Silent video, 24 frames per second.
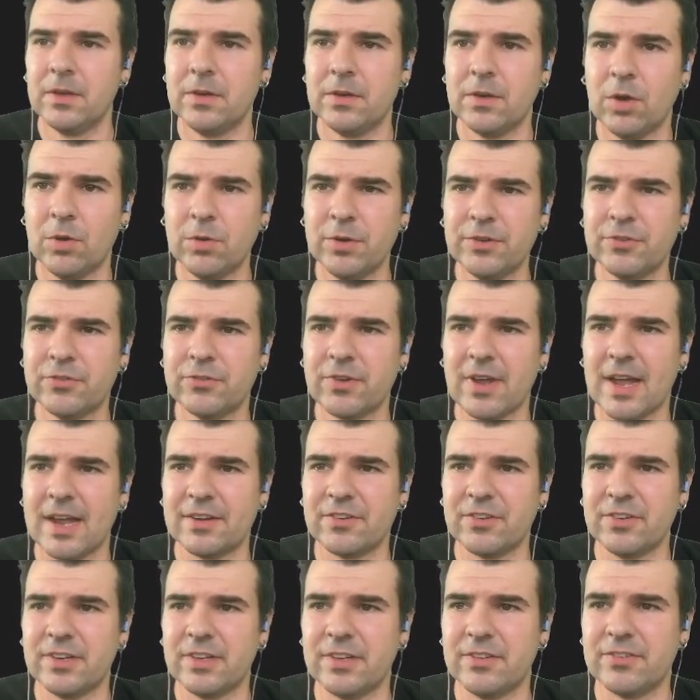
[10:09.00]
code
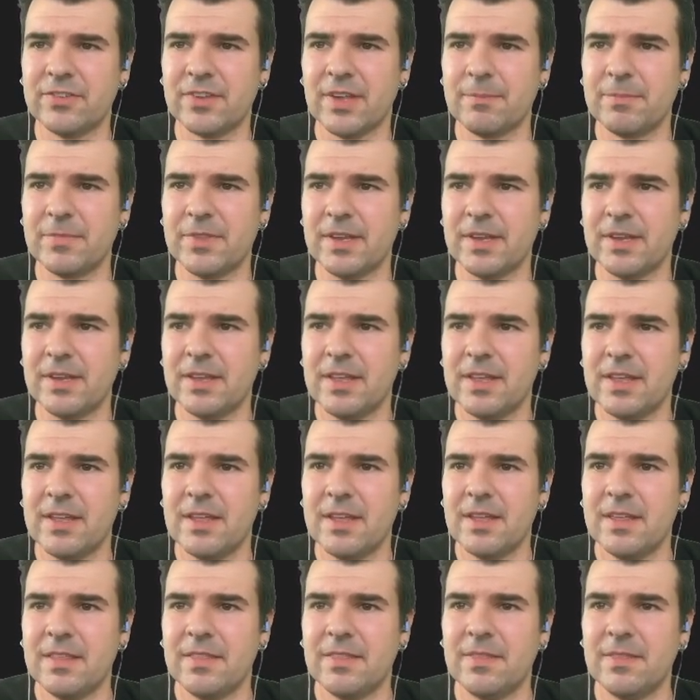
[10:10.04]
extraction is something
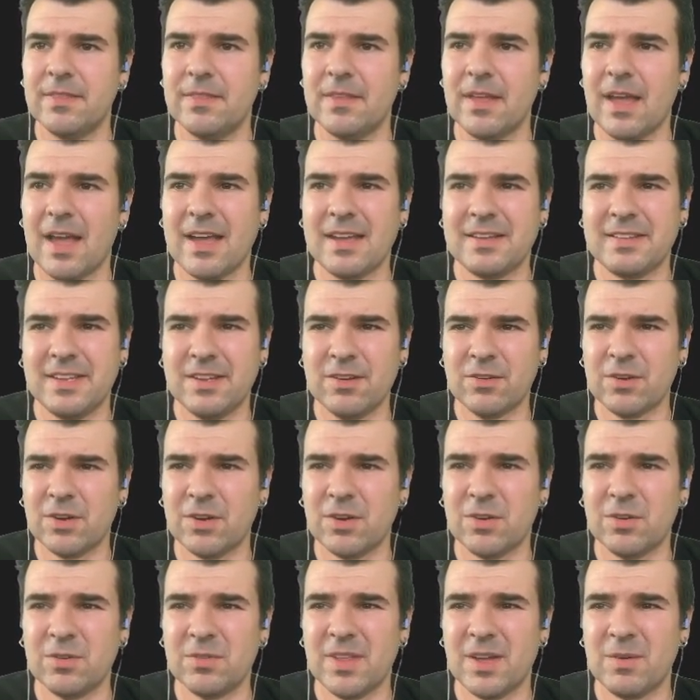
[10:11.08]
a year
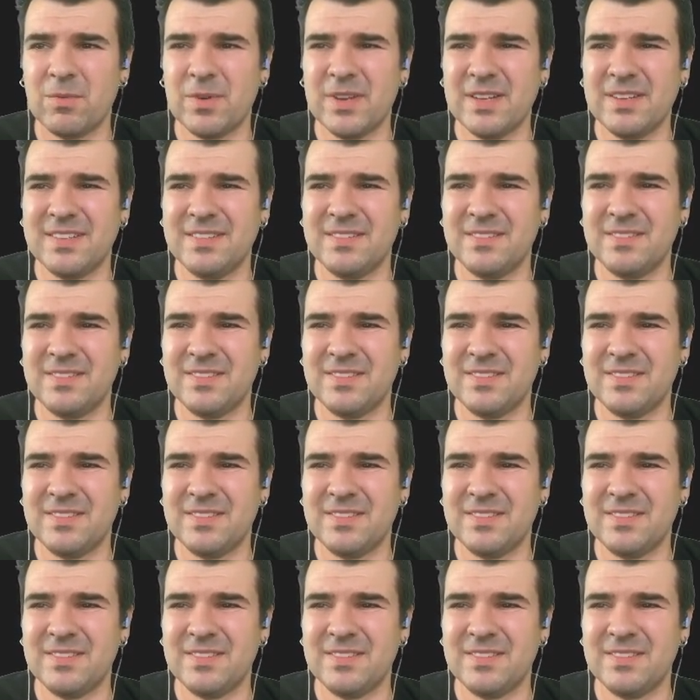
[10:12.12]
ago that we